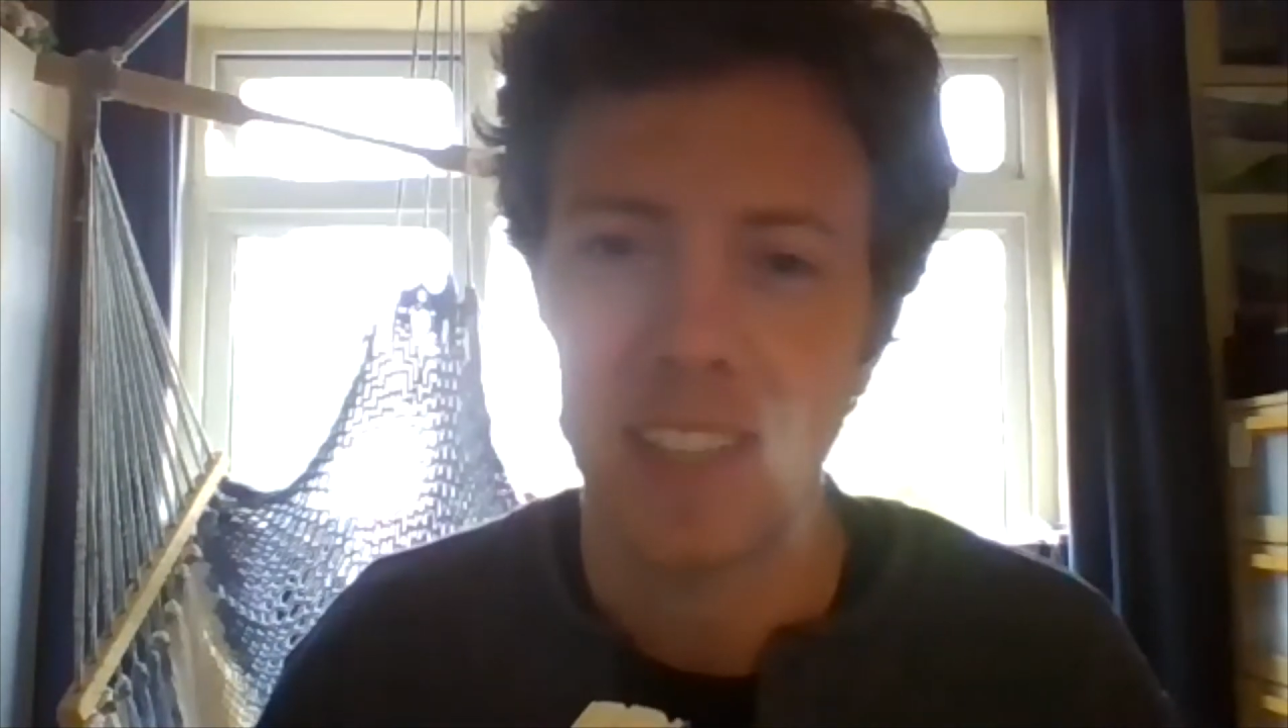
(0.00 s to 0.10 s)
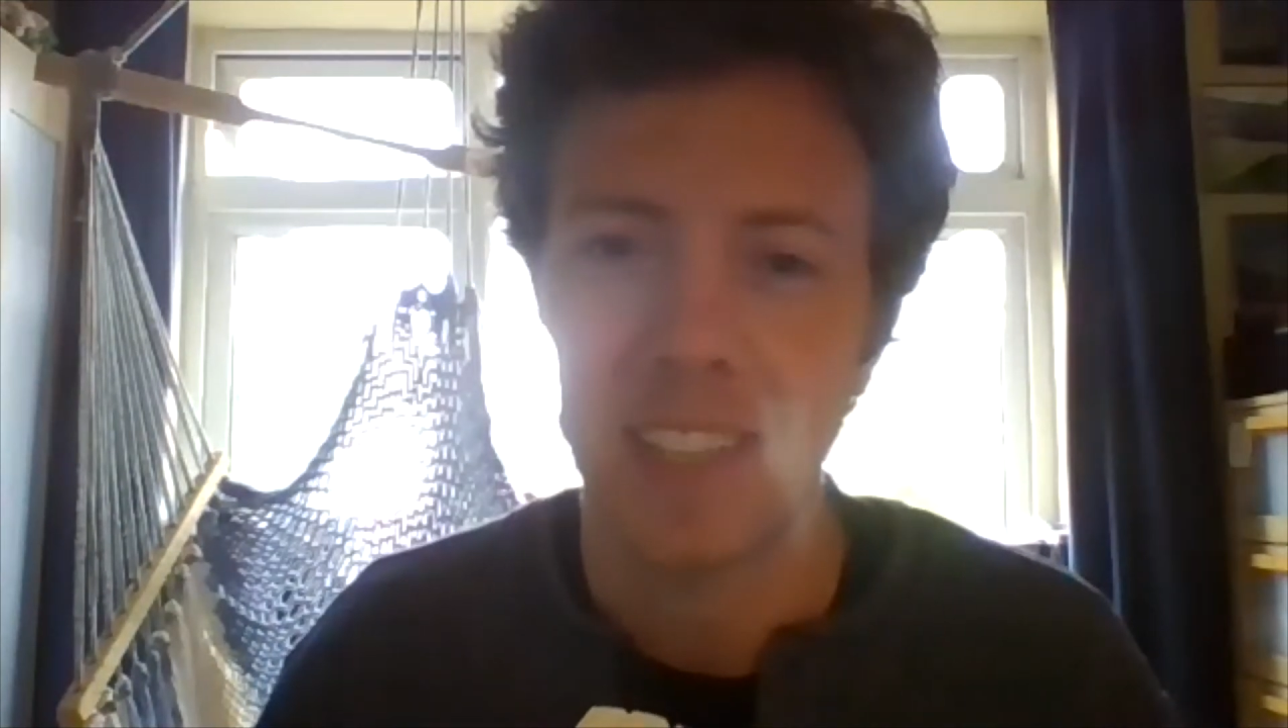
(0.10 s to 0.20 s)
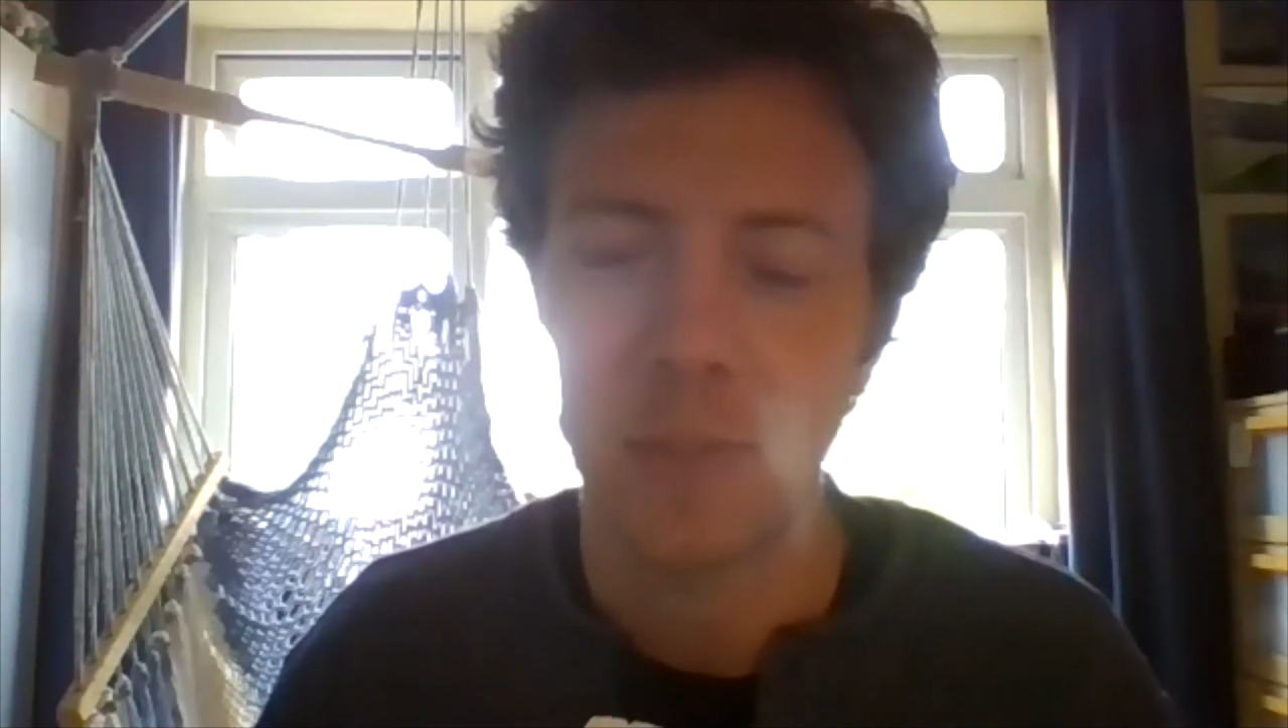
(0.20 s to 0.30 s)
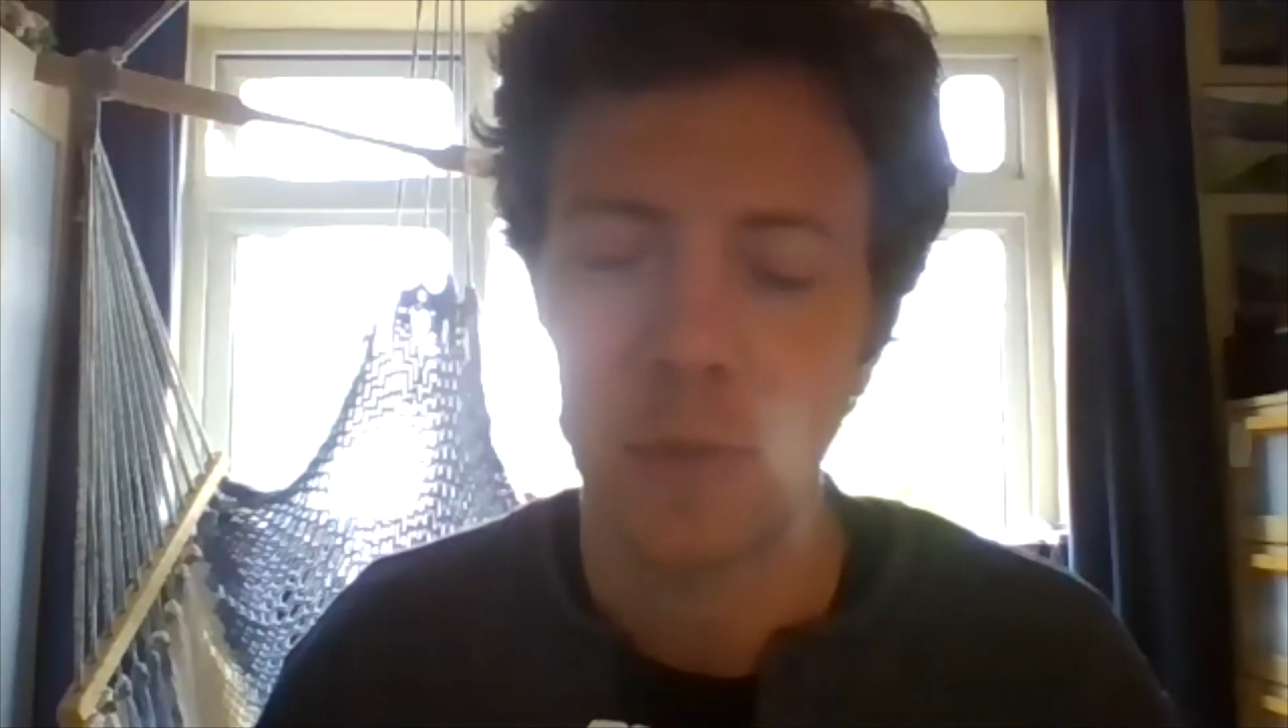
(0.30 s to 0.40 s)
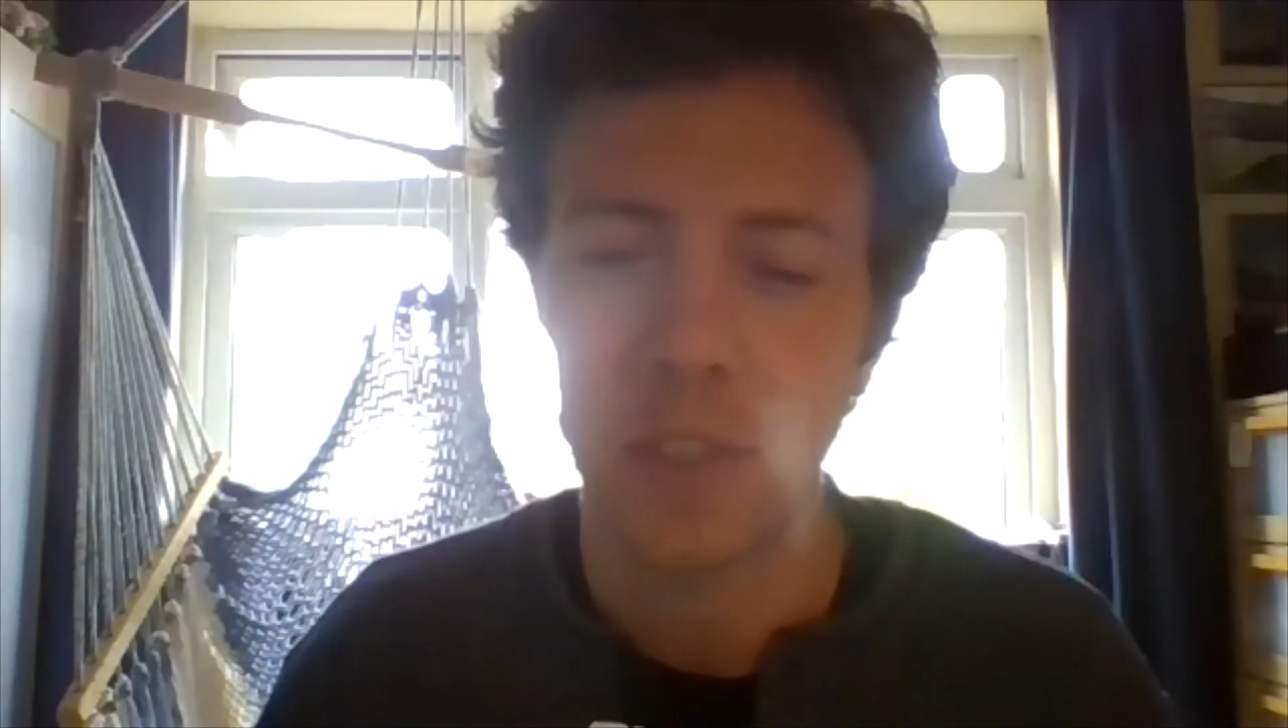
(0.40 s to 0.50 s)

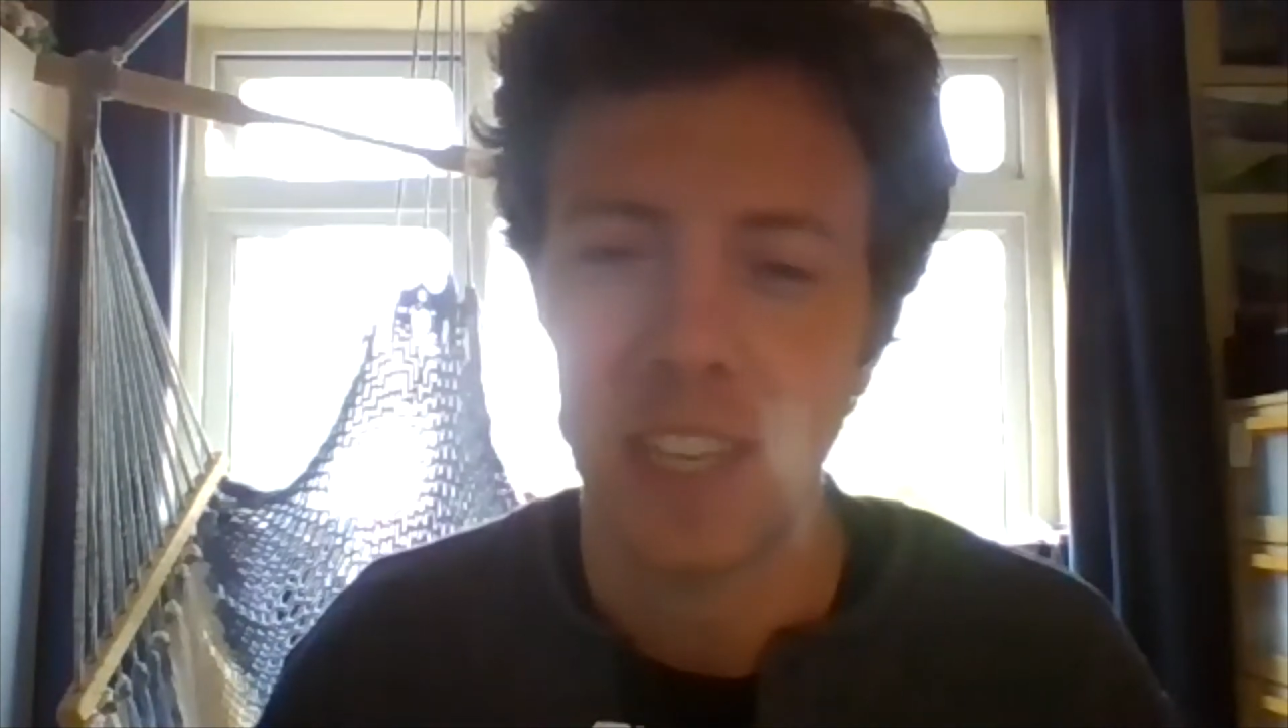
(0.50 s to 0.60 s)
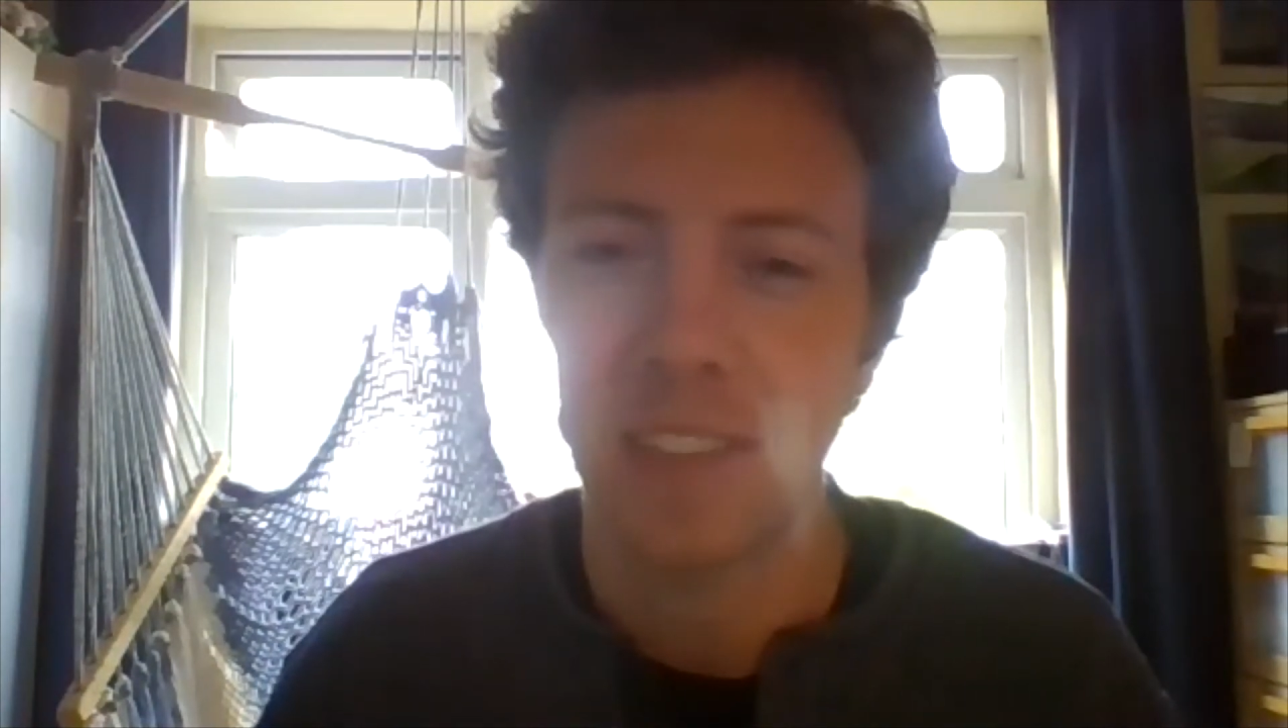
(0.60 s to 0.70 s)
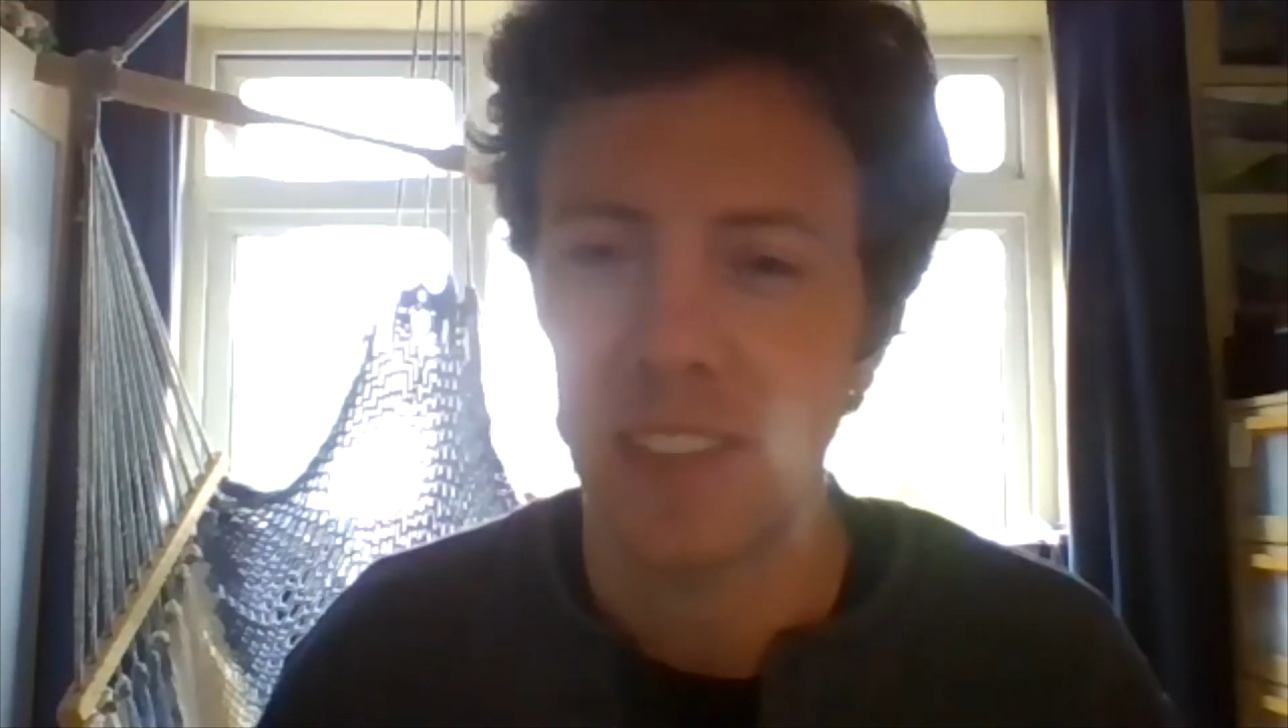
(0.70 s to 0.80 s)
and talk to any